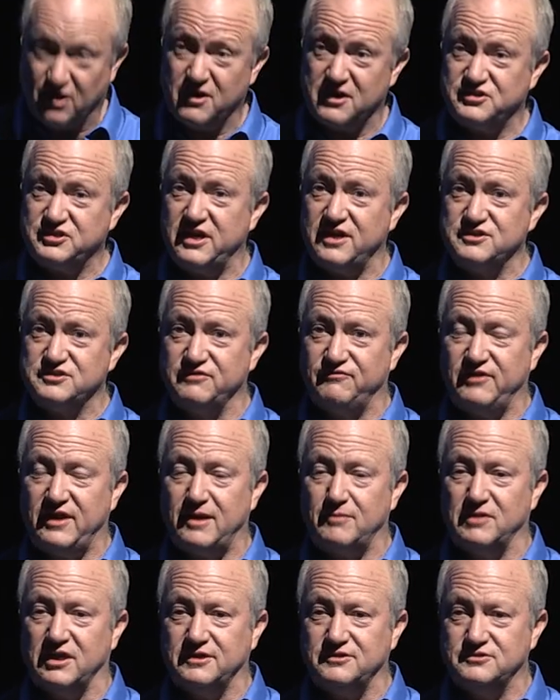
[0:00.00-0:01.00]
hard to change the
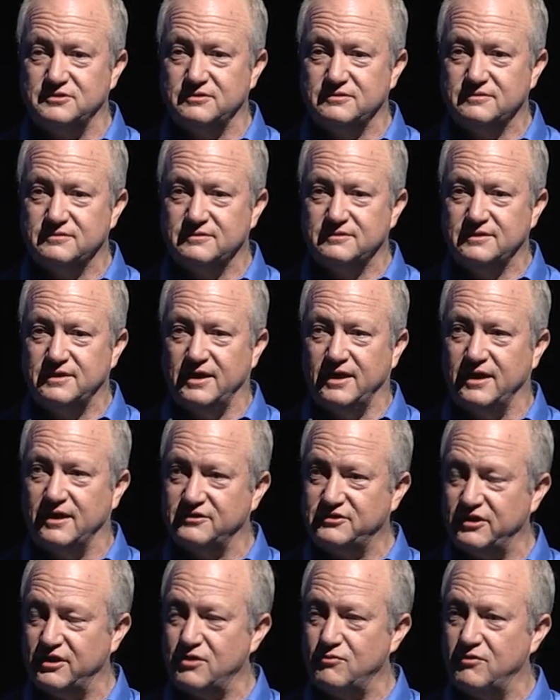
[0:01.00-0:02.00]
families. And
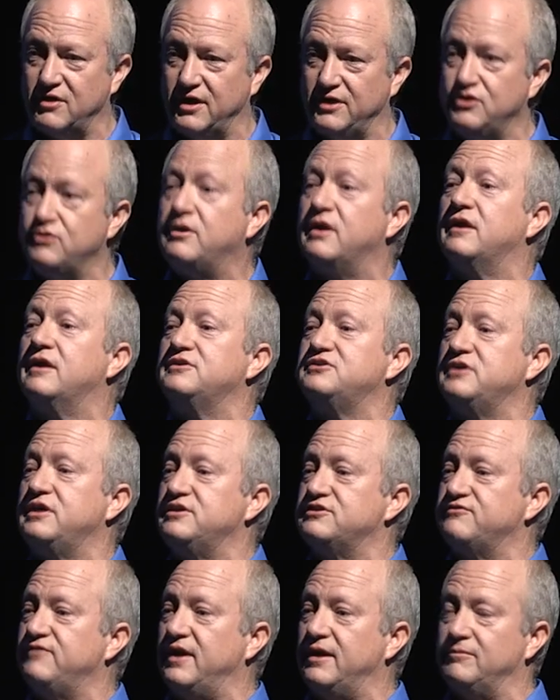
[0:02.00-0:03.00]
I'll tell you what, you cannot
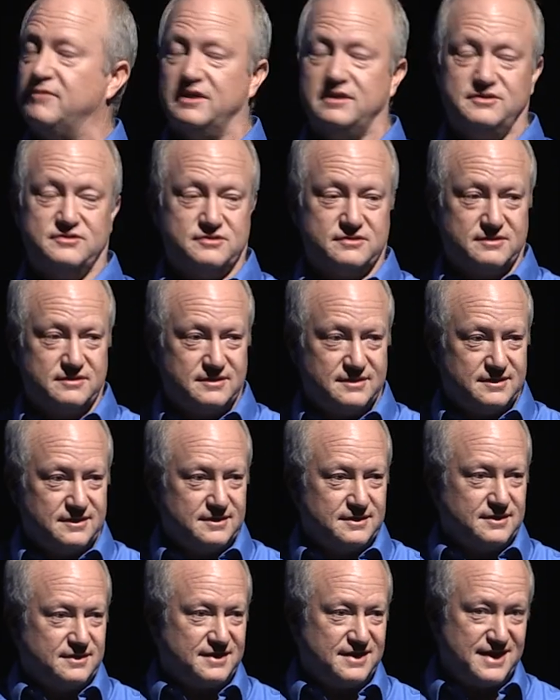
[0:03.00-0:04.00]
change families
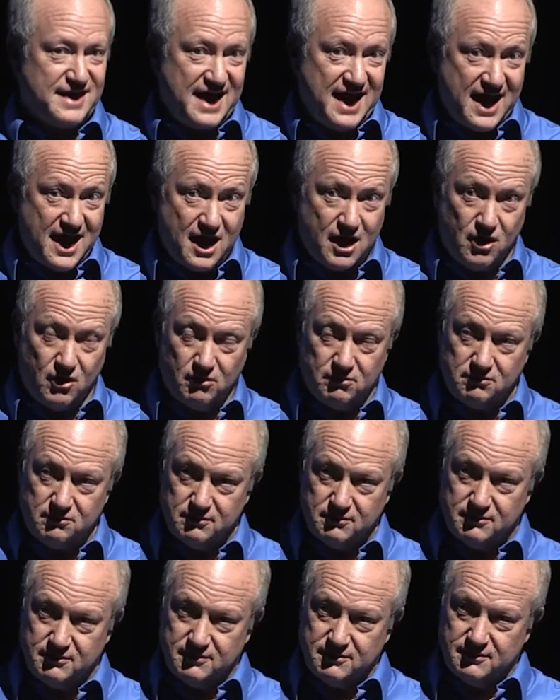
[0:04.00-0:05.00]
now.
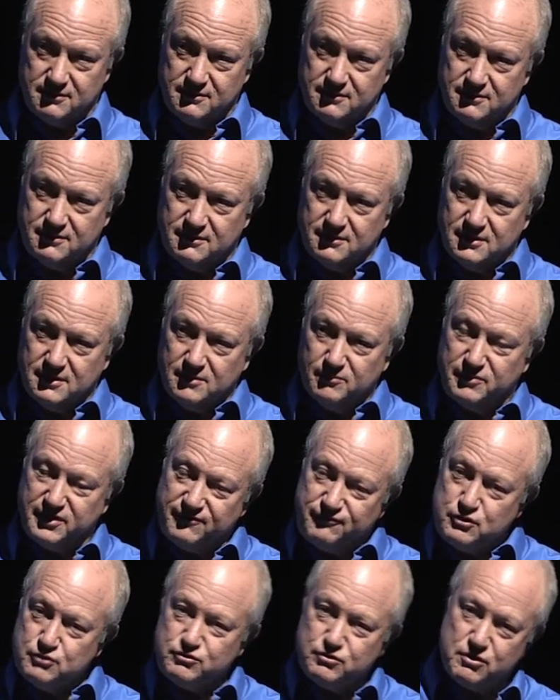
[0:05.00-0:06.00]
But
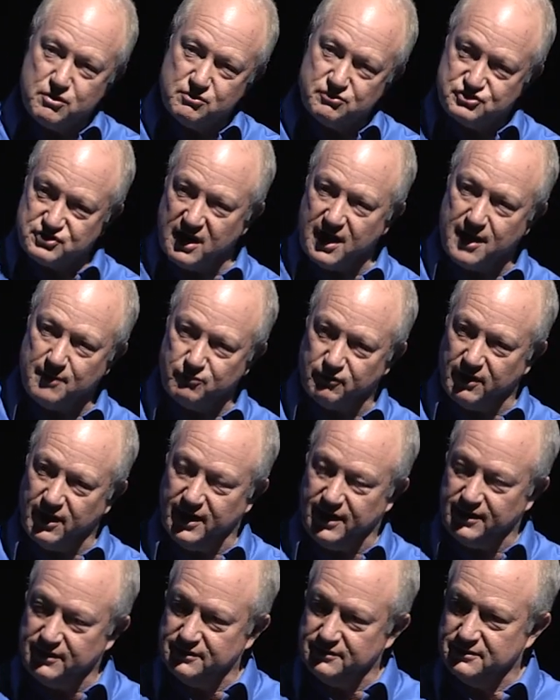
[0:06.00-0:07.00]
if you do your job
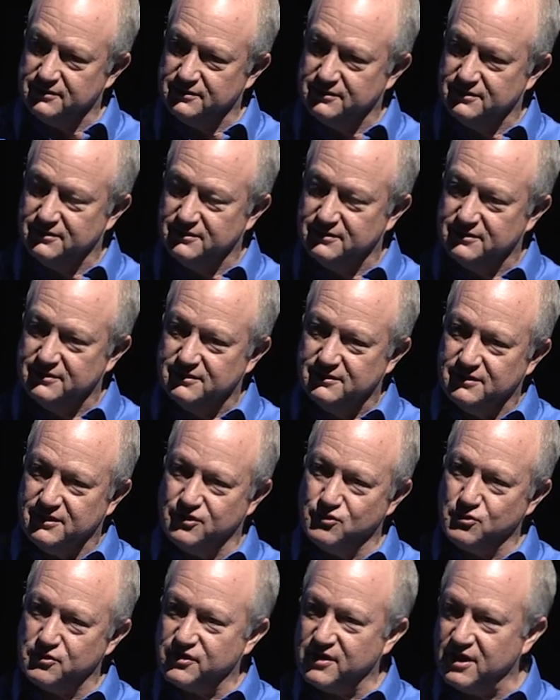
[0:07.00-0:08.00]
right,
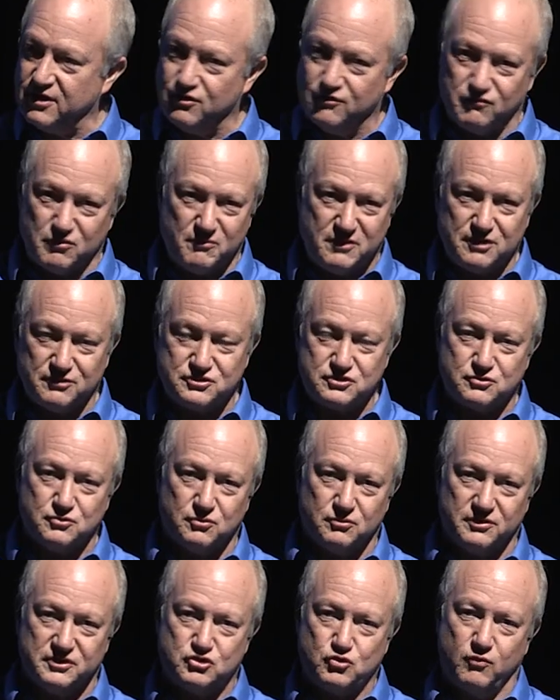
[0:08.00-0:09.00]
in North Andover Middle
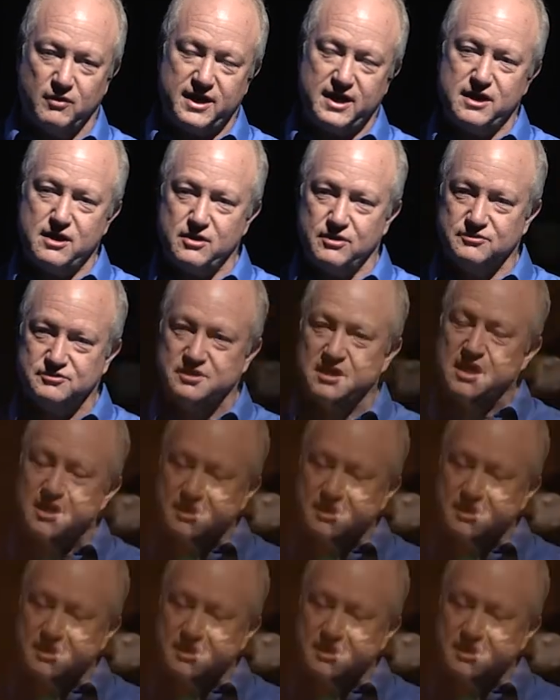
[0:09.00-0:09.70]
School, in 20 years,